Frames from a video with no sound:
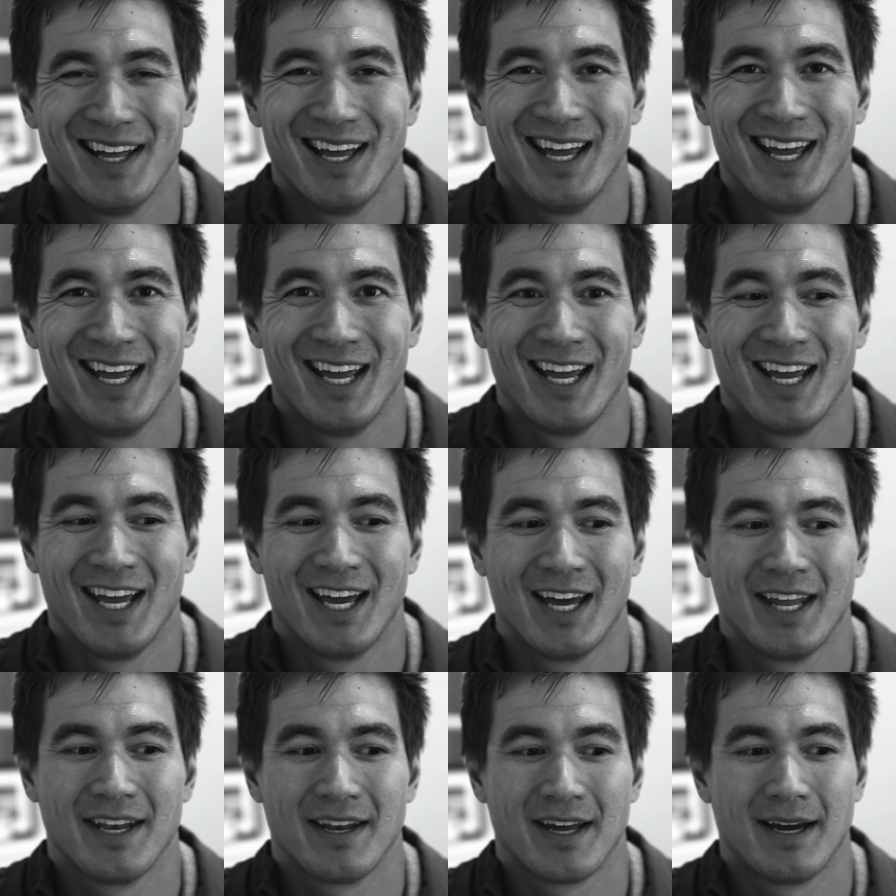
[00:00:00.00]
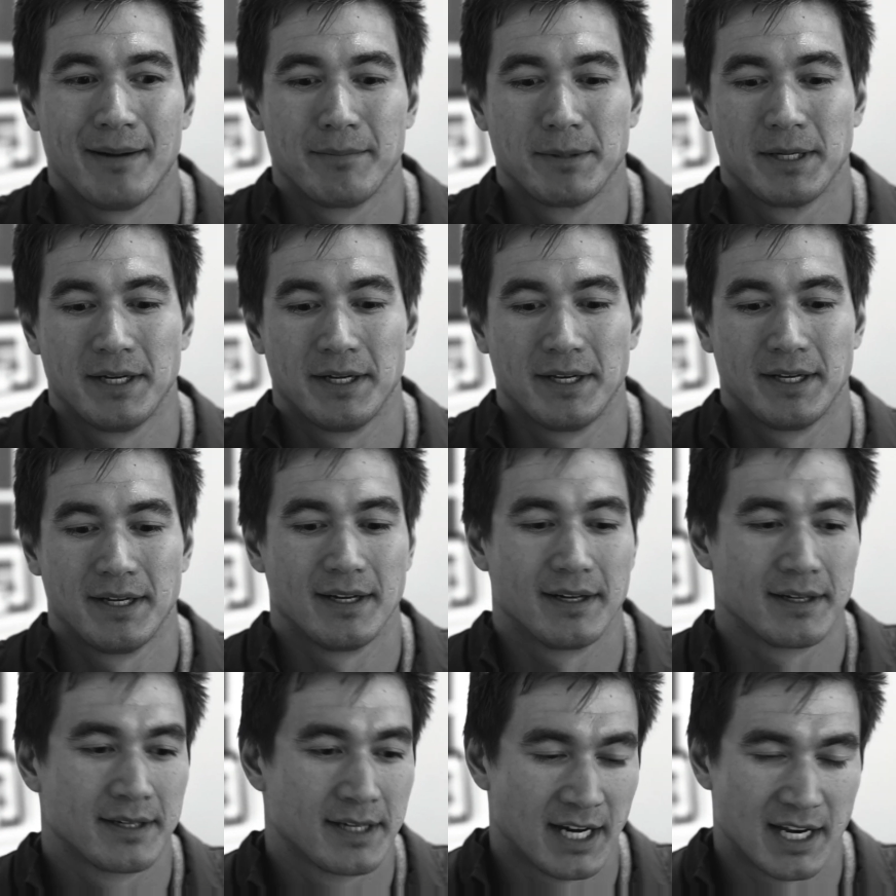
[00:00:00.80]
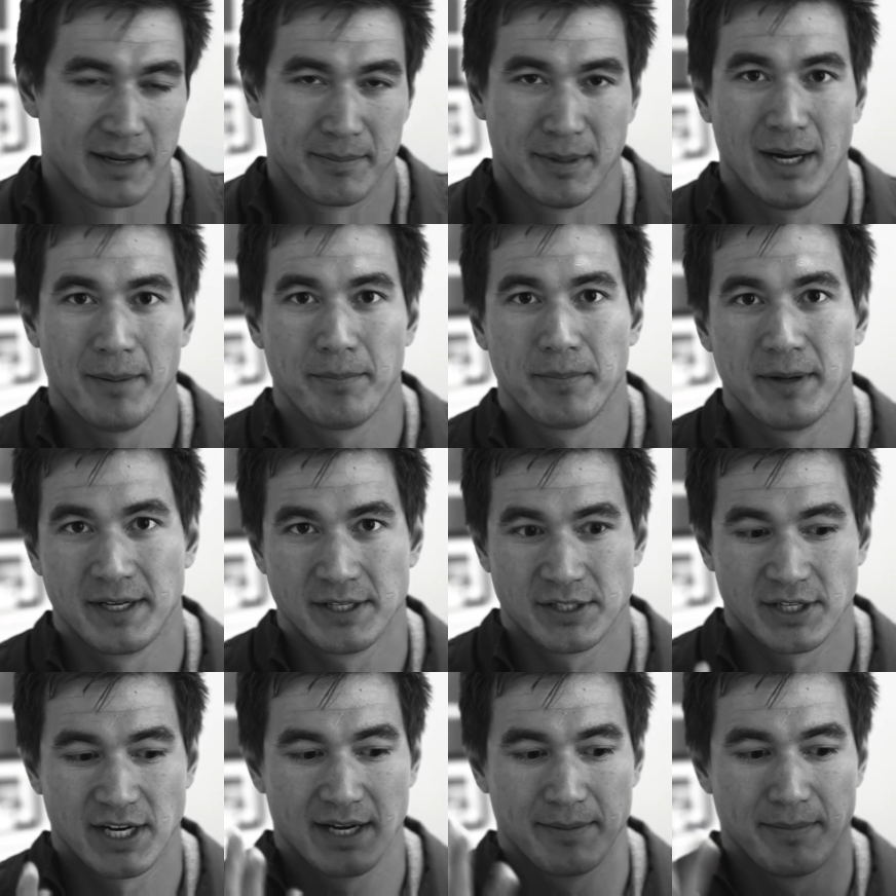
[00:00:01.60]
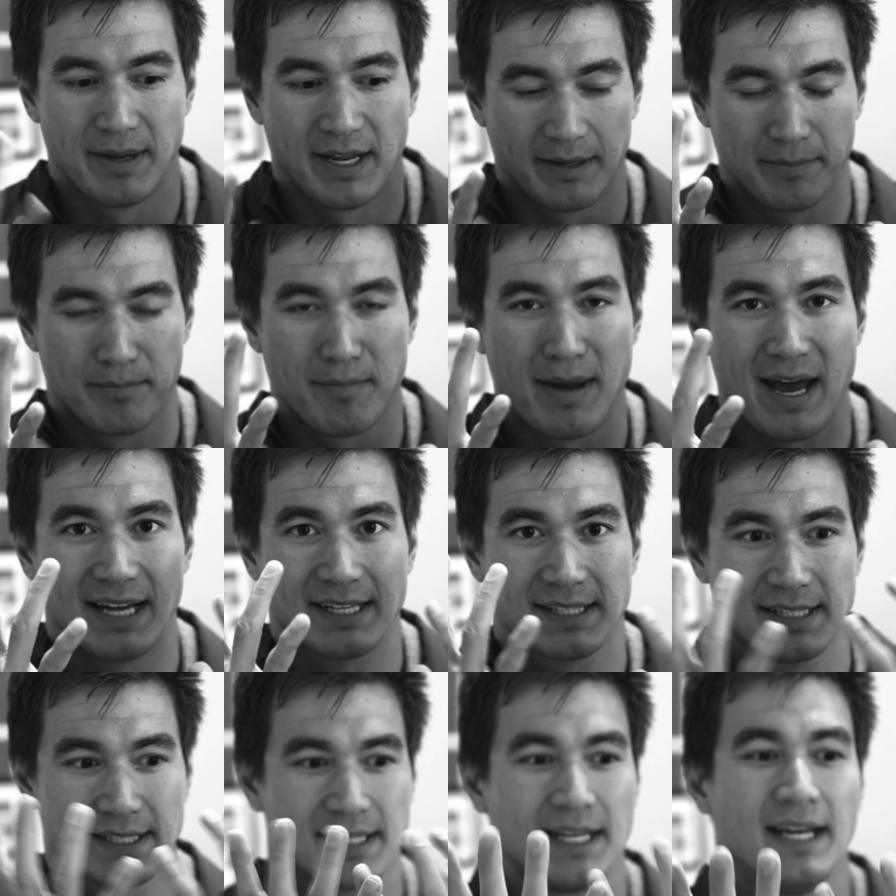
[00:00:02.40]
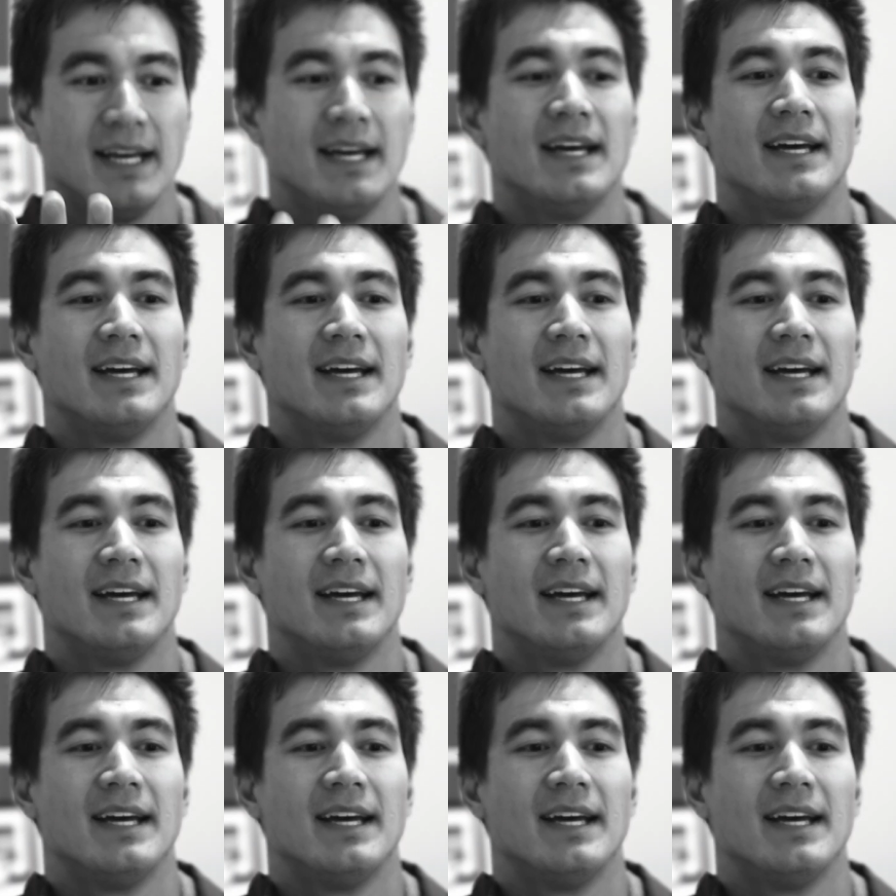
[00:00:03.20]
and I'm gonna cut them up and try to make masks